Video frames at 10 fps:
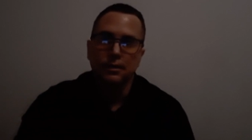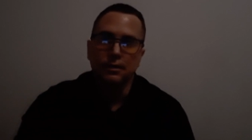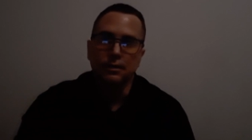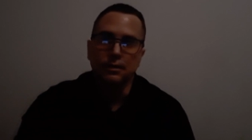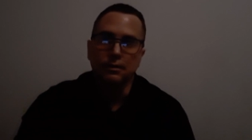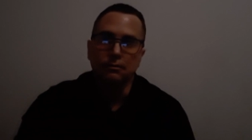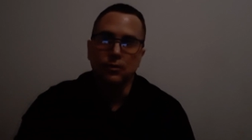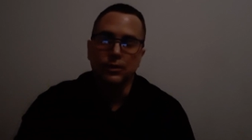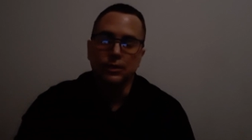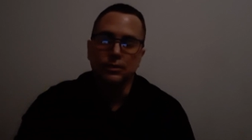Um,
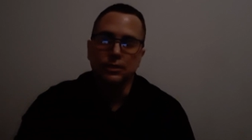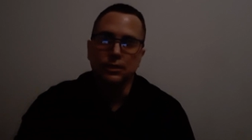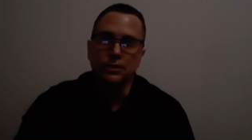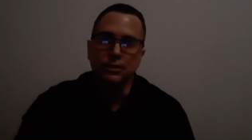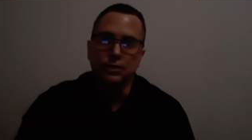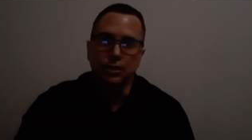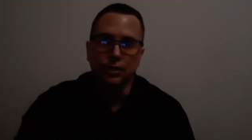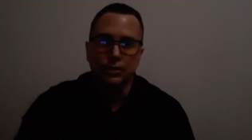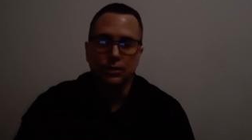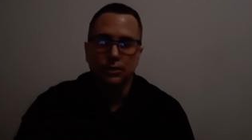what they teach in
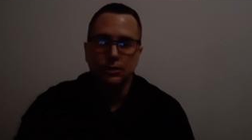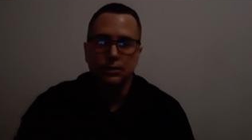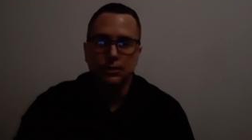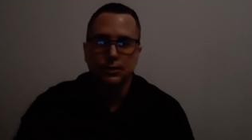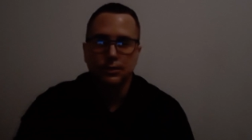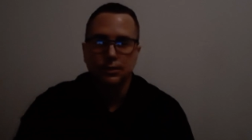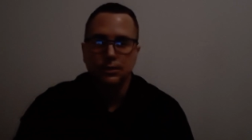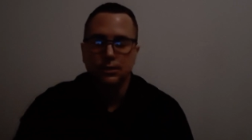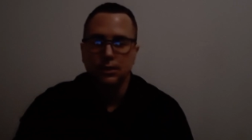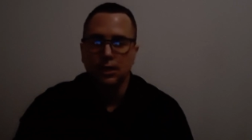churches
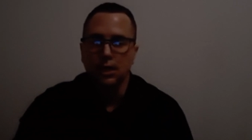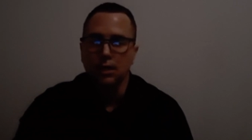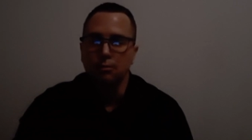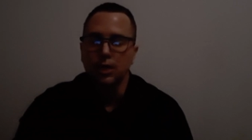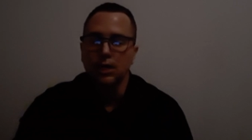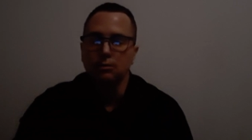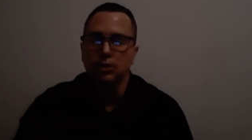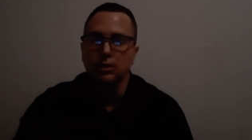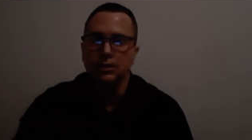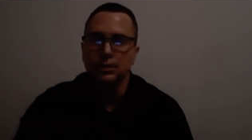in the
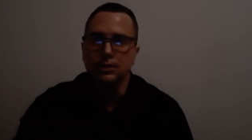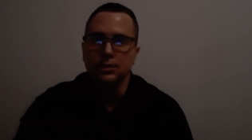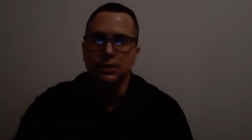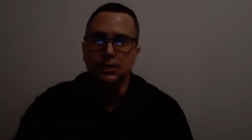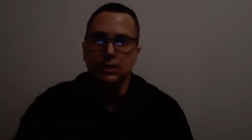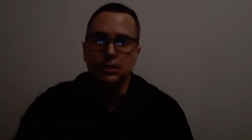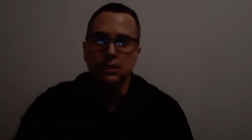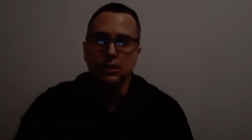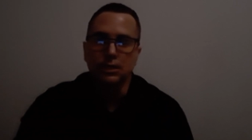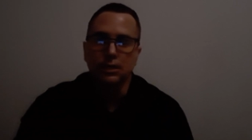Bible is the
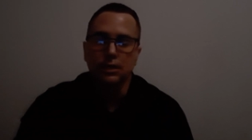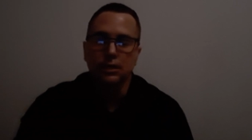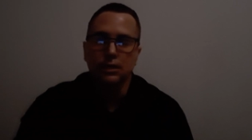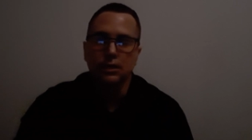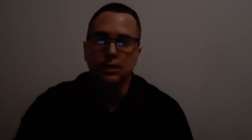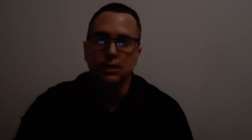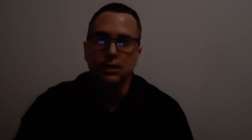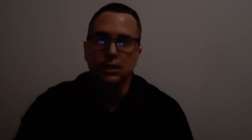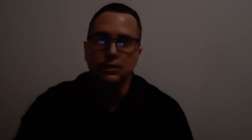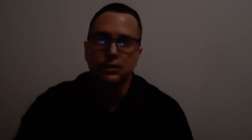
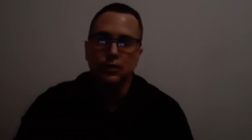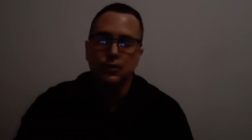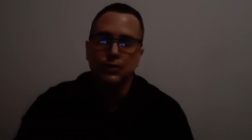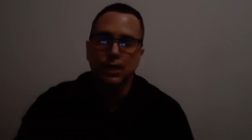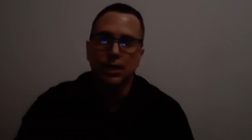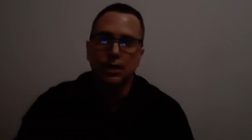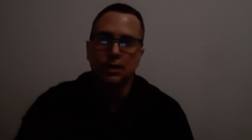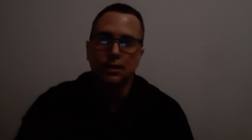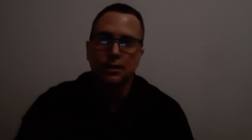theological side